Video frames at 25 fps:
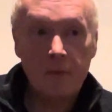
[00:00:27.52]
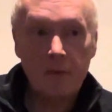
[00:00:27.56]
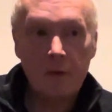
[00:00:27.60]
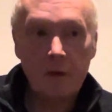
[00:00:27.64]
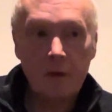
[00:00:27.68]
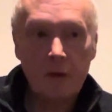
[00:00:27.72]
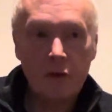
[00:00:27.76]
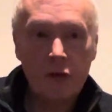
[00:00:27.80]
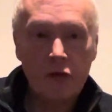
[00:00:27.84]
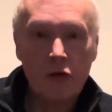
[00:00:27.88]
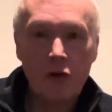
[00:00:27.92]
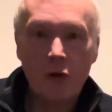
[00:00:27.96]

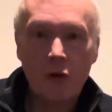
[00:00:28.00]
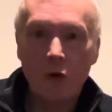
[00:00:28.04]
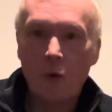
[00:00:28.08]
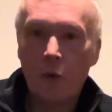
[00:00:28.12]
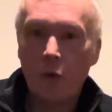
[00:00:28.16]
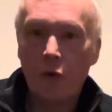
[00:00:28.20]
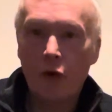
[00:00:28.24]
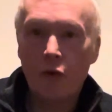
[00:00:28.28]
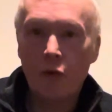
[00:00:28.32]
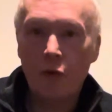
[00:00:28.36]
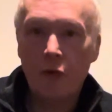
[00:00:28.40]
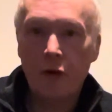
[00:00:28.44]
Just to go
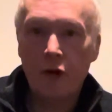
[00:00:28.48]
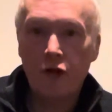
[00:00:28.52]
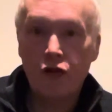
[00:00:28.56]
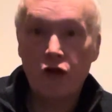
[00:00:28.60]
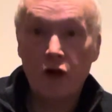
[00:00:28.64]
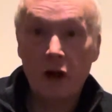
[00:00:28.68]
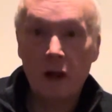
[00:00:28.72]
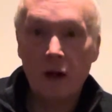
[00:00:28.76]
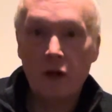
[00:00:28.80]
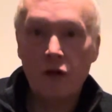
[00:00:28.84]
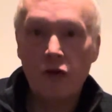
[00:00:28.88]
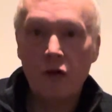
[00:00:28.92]
through the
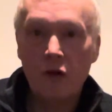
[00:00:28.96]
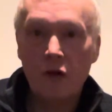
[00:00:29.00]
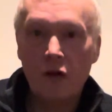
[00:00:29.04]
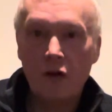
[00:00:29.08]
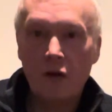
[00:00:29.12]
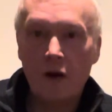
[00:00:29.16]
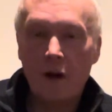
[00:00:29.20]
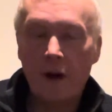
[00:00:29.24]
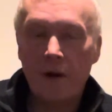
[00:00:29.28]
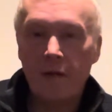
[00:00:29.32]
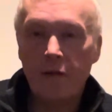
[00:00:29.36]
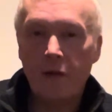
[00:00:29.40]
changes
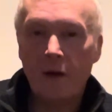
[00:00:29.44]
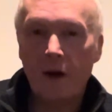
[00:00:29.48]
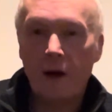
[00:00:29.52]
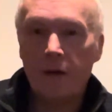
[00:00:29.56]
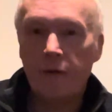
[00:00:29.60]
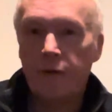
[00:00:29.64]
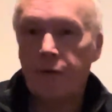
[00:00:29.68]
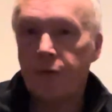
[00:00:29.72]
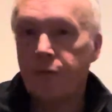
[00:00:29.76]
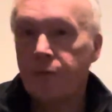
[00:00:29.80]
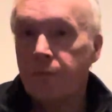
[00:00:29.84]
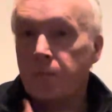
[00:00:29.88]
that
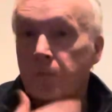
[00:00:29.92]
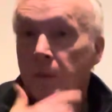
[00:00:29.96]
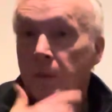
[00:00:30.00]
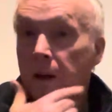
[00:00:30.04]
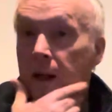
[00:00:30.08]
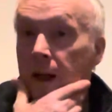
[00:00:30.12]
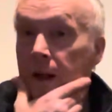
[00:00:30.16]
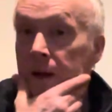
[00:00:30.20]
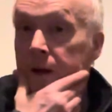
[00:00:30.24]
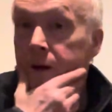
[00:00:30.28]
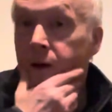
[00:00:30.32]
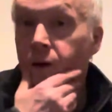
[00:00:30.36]
I've
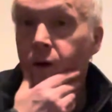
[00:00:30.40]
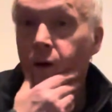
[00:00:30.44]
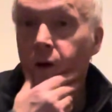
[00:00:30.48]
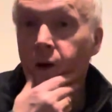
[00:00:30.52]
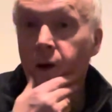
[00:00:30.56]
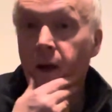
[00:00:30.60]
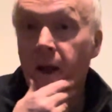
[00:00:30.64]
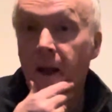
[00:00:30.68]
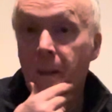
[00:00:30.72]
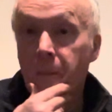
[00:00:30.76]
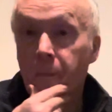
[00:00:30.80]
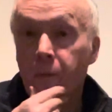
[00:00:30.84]
made,
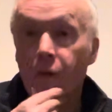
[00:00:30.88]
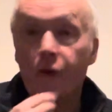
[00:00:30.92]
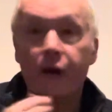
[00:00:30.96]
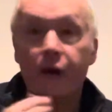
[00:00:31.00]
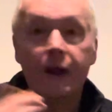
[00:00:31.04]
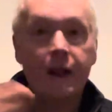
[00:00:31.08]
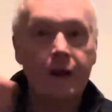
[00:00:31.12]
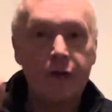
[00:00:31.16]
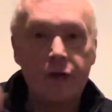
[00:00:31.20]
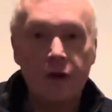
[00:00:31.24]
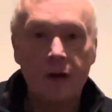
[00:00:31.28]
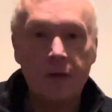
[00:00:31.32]
the
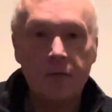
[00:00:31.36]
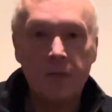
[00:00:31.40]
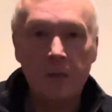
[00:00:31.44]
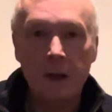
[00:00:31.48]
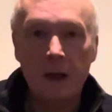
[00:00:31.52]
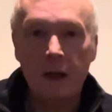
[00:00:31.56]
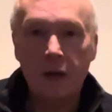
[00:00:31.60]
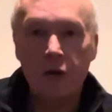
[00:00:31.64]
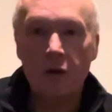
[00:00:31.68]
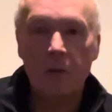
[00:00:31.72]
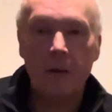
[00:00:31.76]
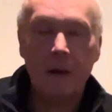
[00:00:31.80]
upgrades I've
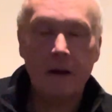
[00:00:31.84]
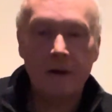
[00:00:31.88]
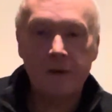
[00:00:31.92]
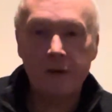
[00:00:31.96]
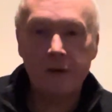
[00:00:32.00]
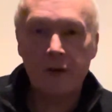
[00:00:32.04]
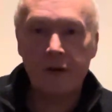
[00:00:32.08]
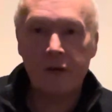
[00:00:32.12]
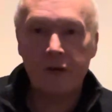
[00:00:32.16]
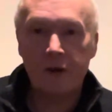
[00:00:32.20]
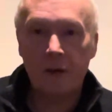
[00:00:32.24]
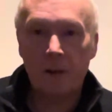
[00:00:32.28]
made to my
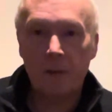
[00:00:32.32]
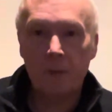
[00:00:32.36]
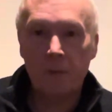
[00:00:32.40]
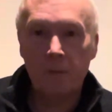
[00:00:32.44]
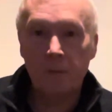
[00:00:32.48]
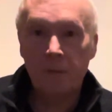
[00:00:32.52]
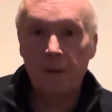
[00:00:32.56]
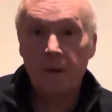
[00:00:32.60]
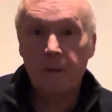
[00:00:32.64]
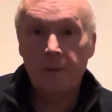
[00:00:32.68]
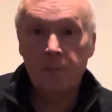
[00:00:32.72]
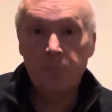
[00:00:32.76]

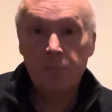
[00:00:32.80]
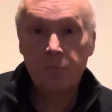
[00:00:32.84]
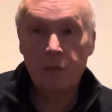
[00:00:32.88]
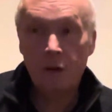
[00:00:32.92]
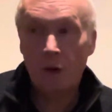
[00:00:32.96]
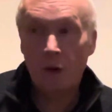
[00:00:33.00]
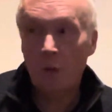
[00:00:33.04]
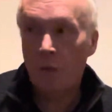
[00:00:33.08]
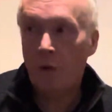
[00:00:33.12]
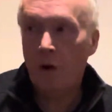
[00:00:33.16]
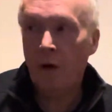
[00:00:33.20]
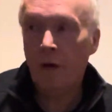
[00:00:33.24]
system
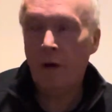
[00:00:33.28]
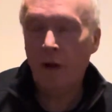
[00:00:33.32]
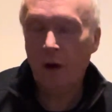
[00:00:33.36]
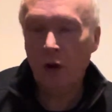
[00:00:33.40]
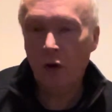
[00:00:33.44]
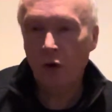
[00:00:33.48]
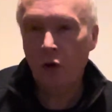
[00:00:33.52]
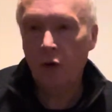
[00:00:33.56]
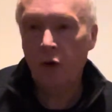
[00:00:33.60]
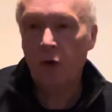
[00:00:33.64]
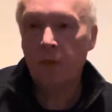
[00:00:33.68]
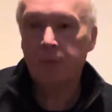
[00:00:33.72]
during the
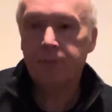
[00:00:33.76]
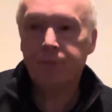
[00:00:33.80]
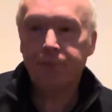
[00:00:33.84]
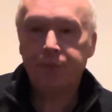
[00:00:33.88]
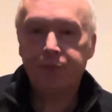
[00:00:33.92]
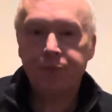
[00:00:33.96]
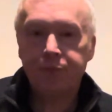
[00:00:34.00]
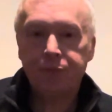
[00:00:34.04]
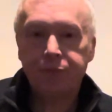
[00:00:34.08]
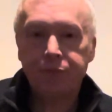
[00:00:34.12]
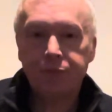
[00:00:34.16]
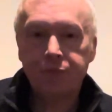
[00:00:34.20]
year.
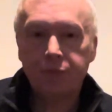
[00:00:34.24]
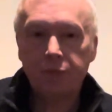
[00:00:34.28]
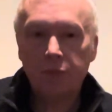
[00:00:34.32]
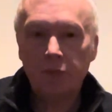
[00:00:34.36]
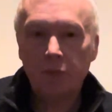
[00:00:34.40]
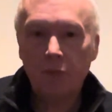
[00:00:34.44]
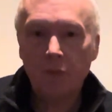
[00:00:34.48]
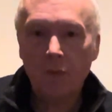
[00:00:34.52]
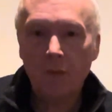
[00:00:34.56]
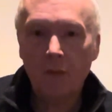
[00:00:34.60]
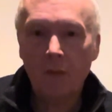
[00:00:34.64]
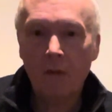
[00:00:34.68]

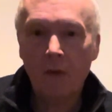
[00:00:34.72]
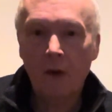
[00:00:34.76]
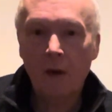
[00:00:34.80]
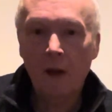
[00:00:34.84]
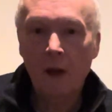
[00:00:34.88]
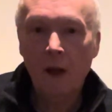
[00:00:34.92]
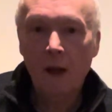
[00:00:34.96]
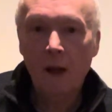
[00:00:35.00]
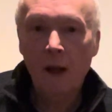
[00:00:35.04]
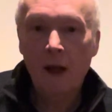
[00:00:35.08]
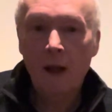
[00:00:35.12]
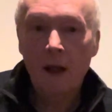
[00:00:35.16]

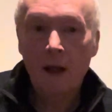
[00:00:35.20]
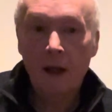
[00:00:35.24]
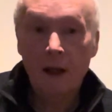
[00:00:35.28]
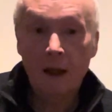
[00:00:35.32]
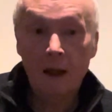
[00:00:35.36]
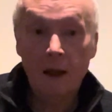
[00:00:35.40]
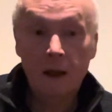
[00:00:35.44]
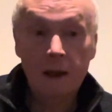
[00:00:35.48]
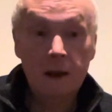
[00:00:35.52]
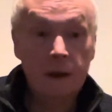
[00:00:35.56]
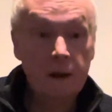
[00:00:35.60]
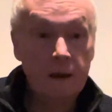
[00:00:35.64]

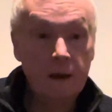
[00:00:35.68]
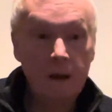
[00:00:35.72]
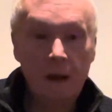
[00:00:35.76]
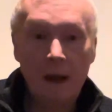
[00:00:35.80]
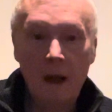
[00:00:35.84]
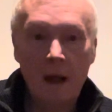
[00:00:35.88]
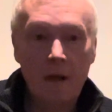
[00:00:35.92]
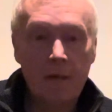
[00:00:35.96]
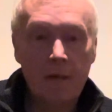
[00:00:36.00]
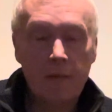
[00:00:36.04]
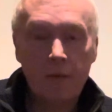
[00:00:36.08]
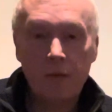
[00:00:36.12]

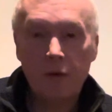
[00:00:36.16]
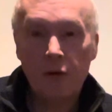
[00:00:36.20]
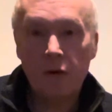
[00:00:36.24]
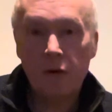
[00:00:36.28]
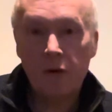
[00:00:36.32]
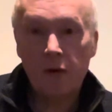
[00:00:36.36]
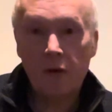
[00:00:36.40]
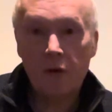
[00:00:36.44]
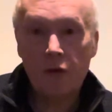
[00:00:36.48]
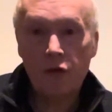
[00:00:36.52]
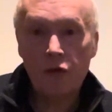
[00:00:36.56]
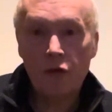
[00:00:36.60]
Yeah,
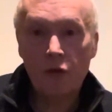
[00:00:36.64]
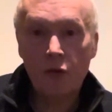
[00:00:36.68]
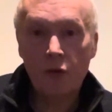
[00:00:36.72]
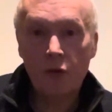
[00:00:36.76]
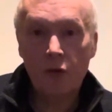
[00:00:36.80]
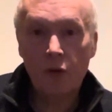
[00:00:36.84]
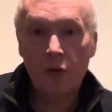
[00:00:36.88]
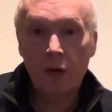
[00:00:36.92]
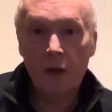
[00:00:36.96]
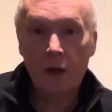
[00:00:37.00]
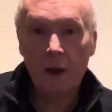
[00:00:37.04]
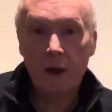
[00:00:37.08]

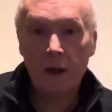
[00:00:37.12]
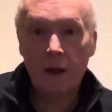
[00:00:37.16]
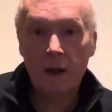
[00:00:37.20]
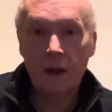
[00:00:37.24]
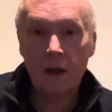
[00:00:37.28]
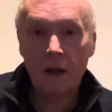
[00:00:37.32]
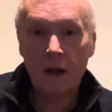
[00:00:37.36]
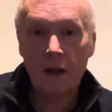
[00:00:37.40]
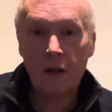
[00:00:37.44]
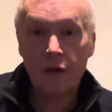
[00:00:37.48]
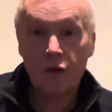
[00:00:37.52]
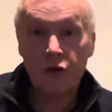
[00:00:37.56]
so
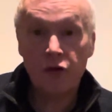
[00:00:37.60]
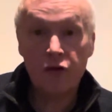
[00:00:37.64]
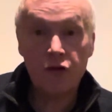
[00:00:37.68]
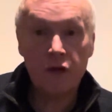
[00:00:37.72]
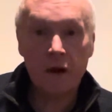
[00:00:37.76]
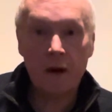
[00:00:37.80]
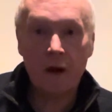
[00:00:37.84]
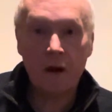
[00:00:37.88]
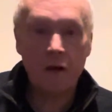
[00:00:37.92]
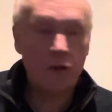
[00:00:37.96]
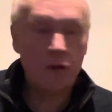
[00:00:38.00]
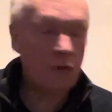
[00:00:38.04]

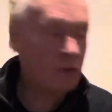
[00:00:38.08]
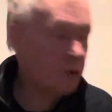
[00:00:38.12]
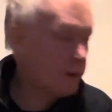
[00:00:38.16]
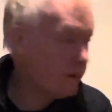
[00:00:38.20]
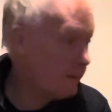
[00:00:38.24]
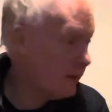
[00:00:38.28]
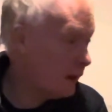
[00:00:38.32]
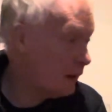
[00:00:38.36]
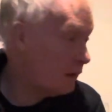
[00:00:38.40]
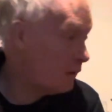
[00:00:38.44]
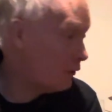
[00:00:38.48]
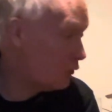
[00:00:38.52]
straight into it then.